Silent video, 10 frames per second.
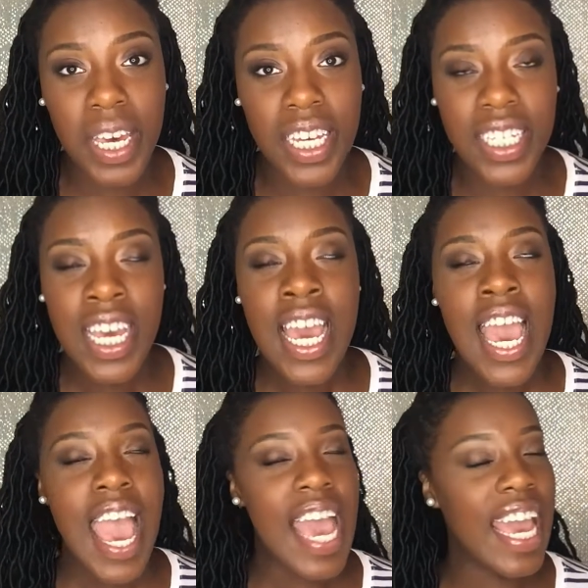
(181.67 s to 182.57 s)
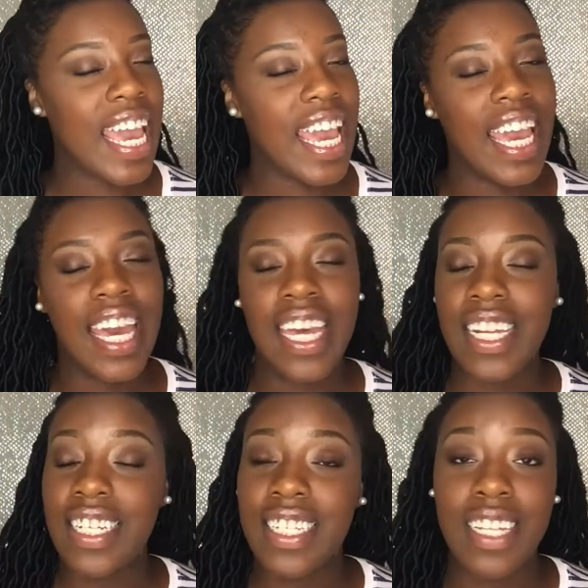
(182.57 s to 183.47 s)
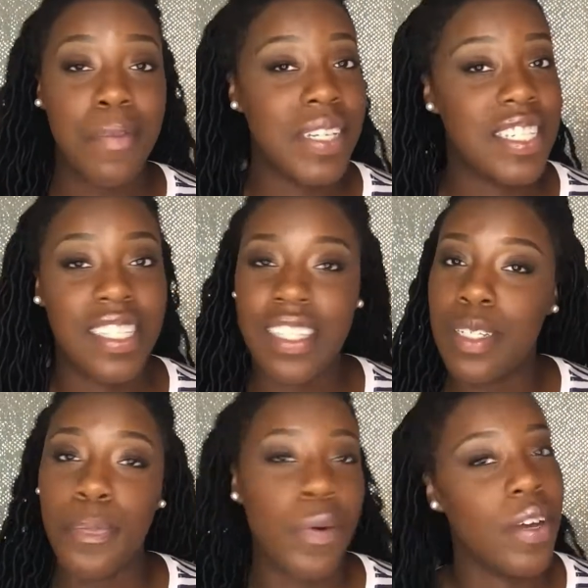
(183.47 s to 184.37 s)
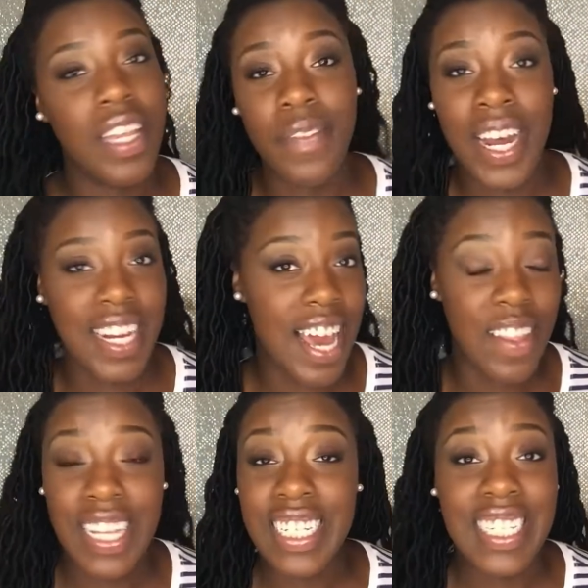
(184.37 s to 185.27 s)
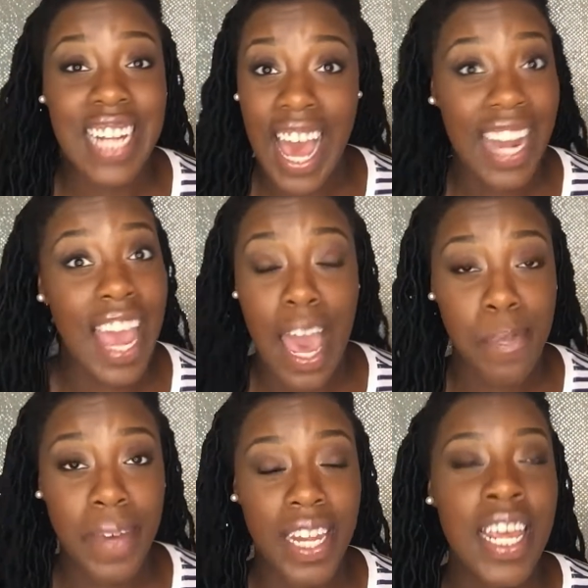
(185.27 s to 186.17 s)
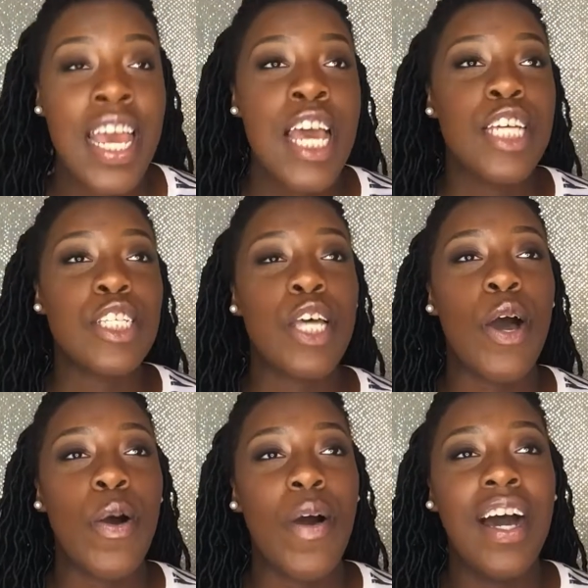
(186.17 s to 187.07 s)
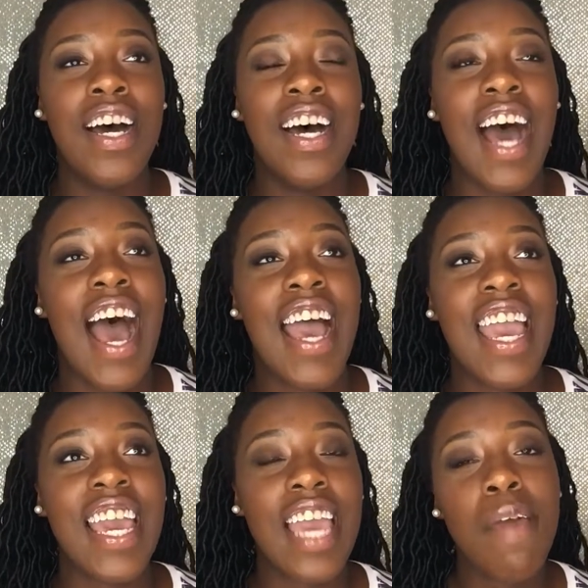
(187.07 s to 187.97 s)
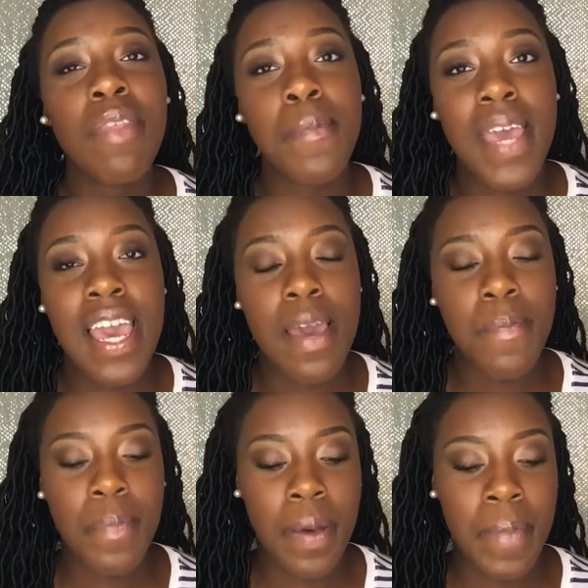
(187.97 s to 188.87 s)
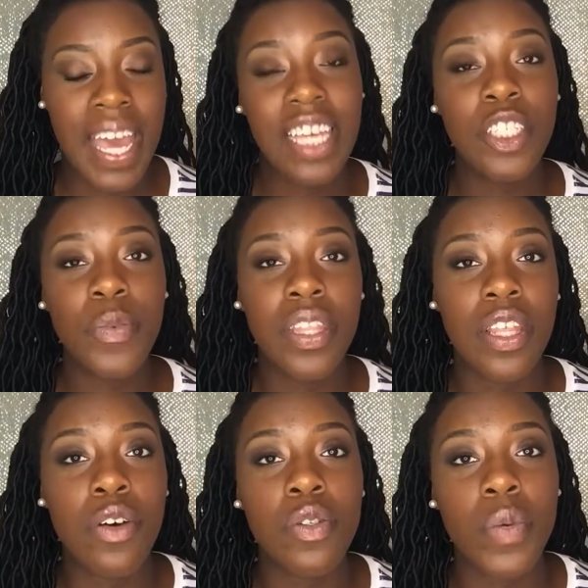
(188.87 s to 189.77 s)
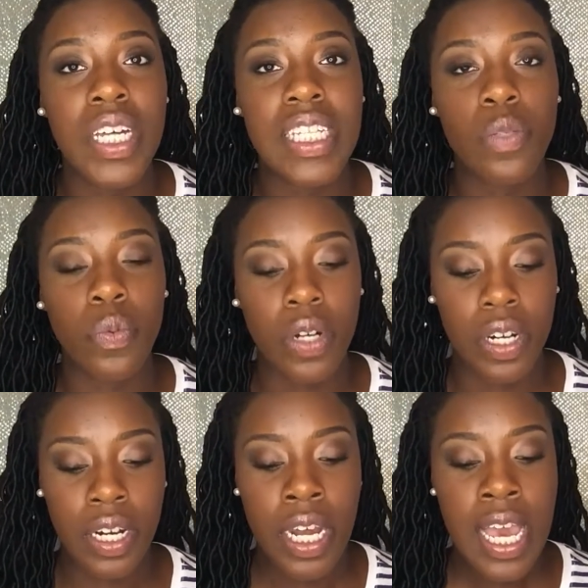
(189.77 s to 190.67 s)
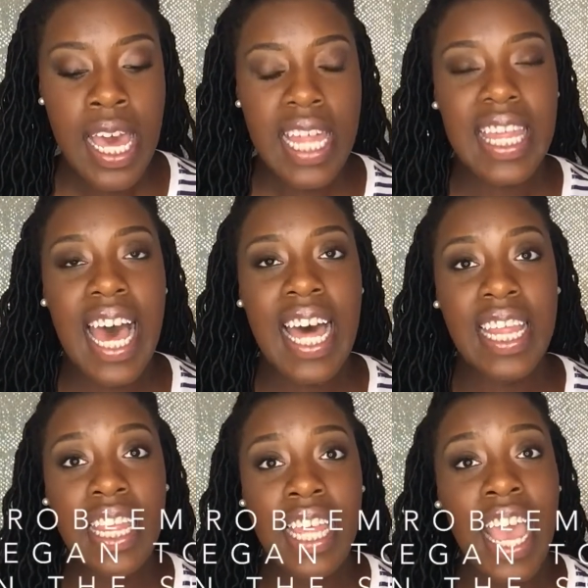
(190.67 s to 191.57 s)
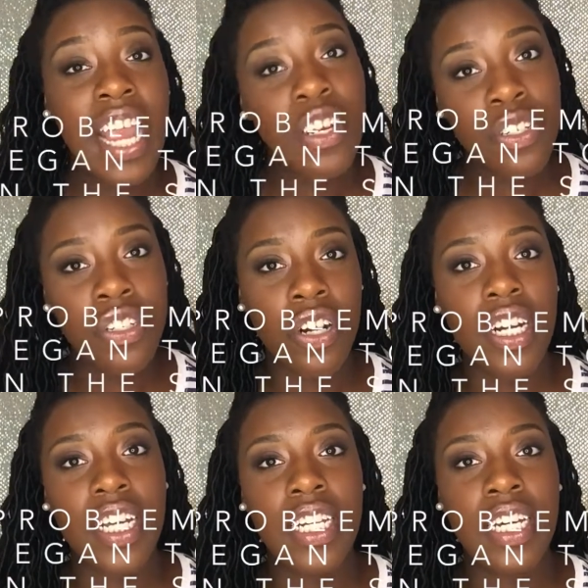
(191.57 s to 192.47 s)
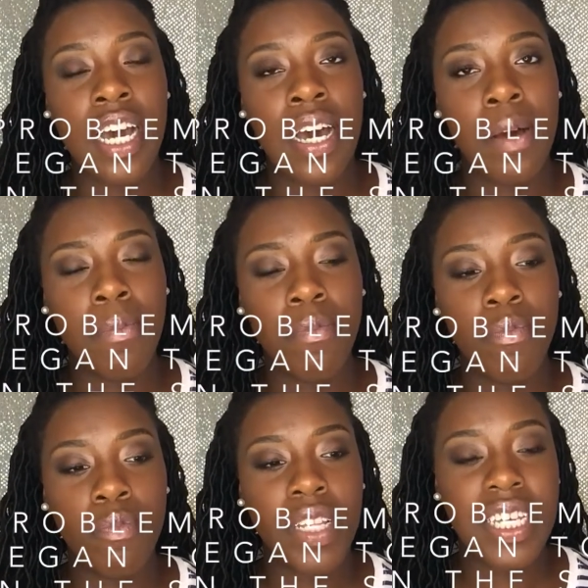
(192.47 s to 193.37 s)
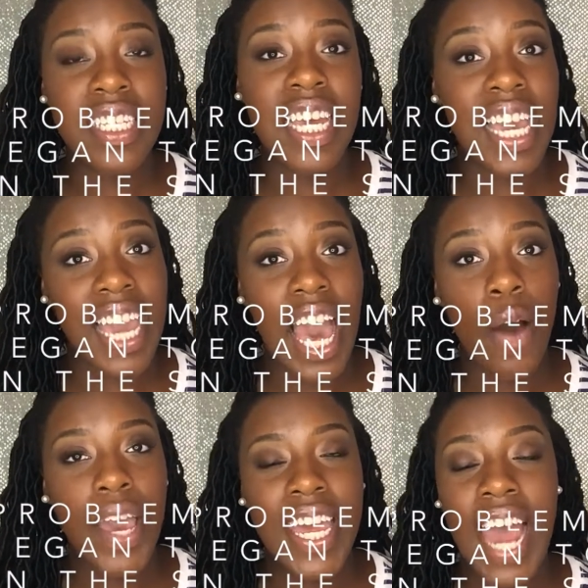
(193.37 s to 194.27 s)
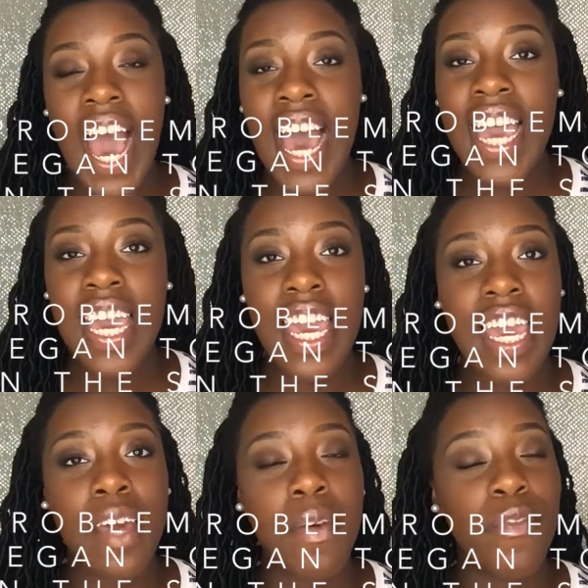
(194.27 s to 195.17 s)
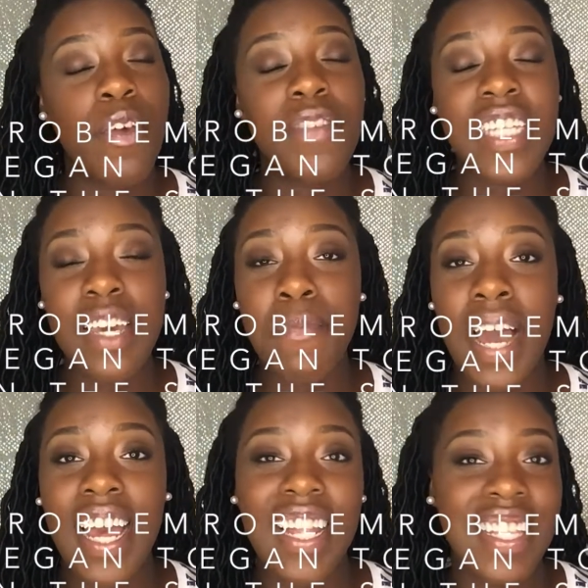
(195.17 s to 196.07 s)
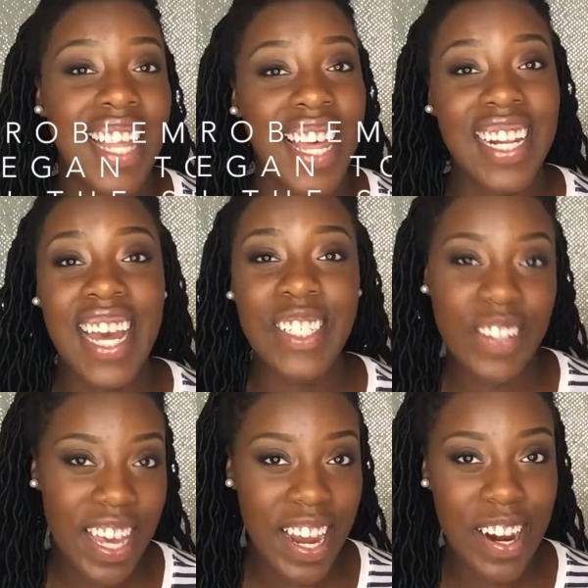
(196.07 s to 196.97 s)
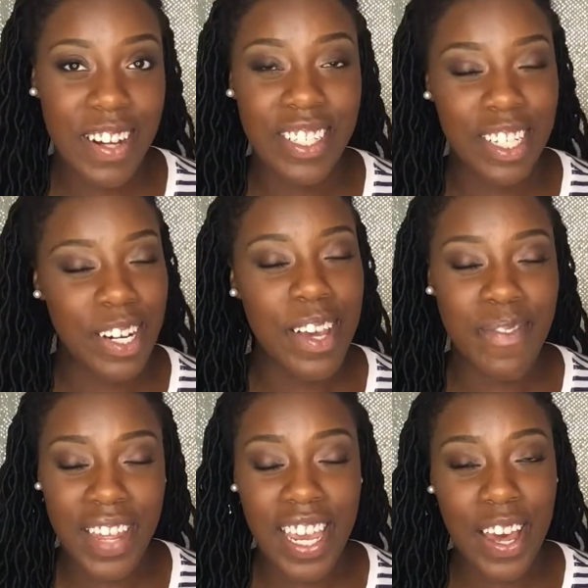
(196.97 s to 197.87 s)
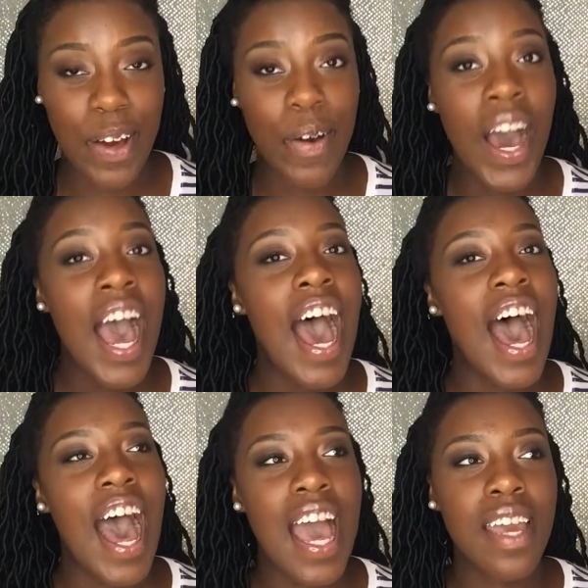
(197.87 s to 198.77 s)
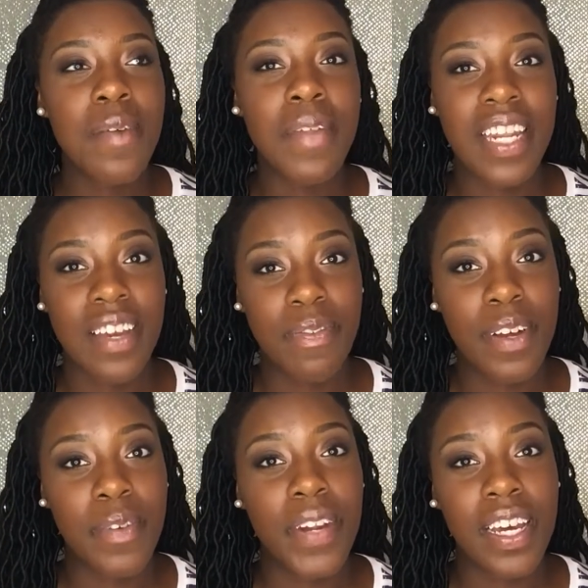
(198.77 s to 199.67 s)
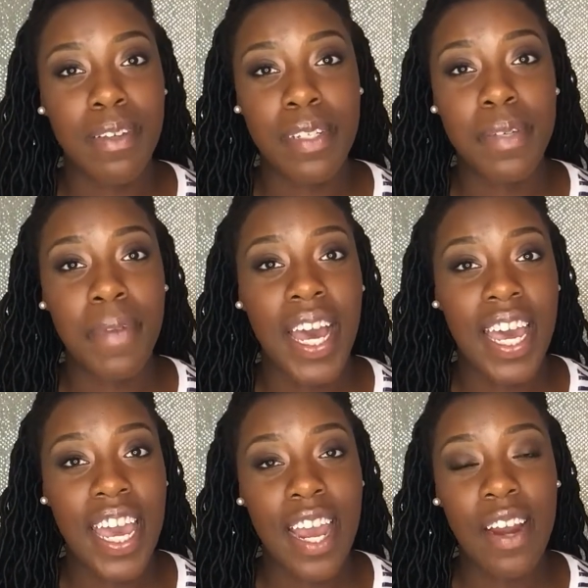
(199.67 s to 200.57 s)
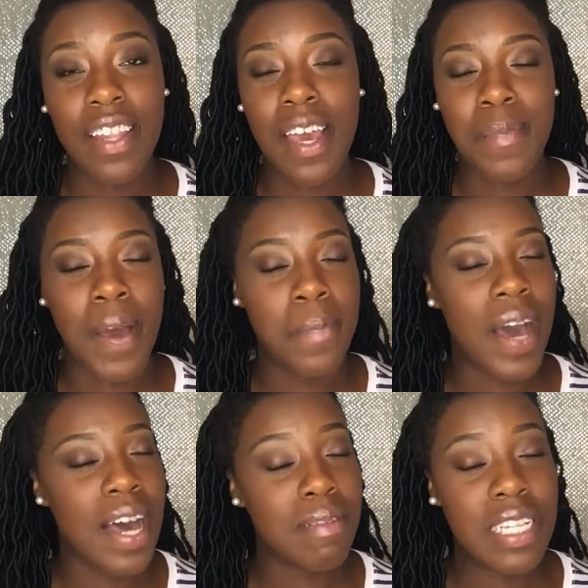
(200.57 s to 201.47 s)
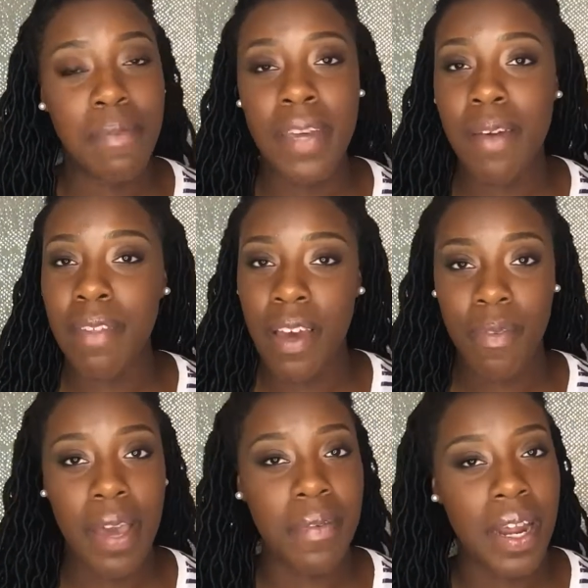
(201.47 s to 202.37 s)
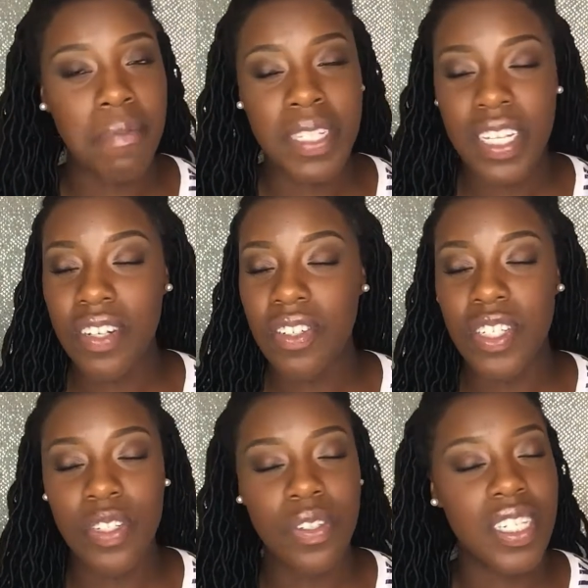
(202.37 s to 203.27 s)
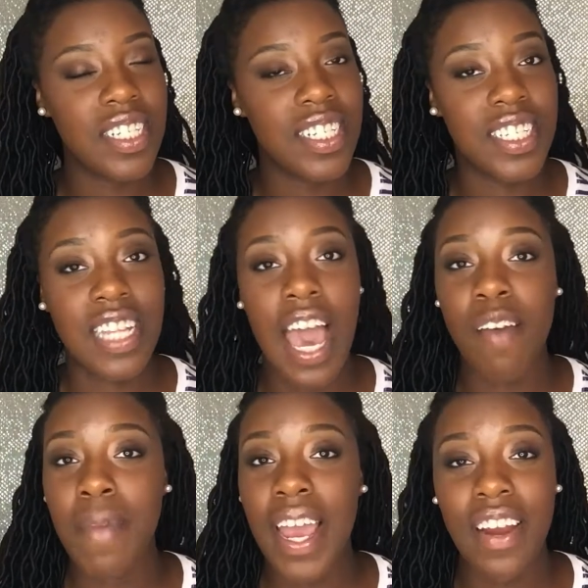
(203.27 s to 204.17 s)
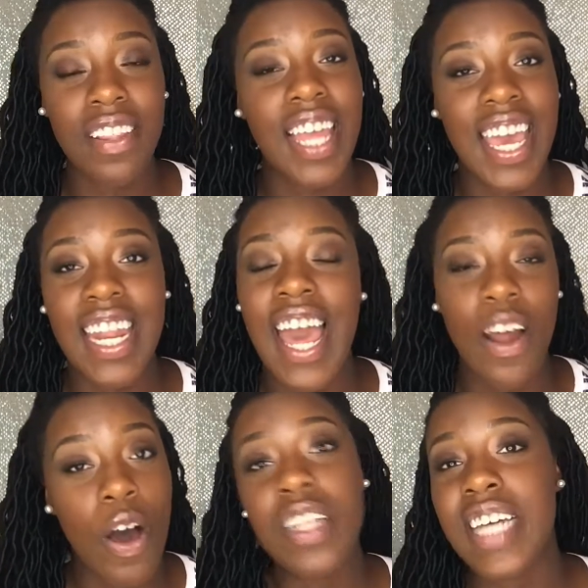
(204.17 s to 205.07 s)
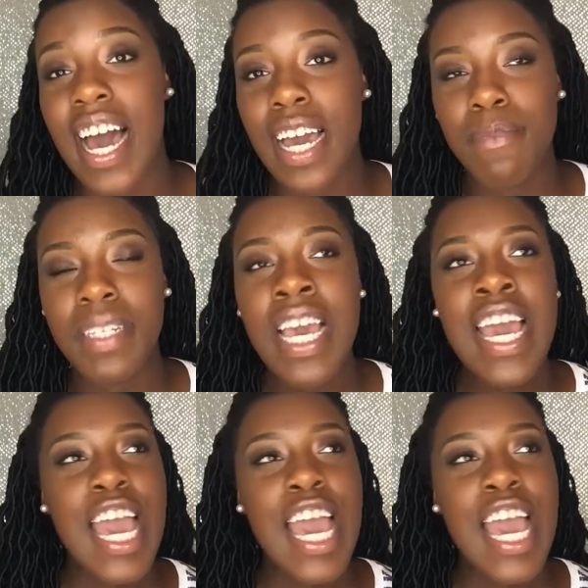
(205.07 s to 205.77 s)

weeks. And let me just spoil it right now, that did not happen. So I kept them in, but my issue with those ones were that hair started um, really sticking out. And I am, if you've seen my like natural hair journey video, I am a neat freak when it comes to my hair. Like, my mom set me up that way when I was little. She used to just have my hair laid at all times.